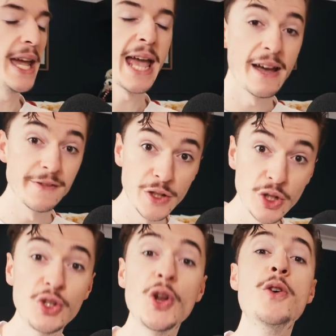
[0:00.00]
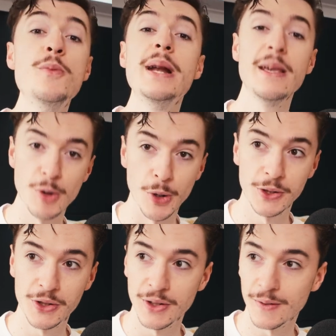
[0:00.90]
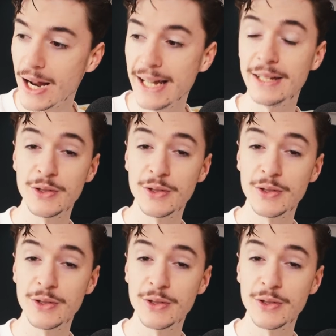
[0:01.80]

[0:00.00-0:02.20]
They have so many books, right?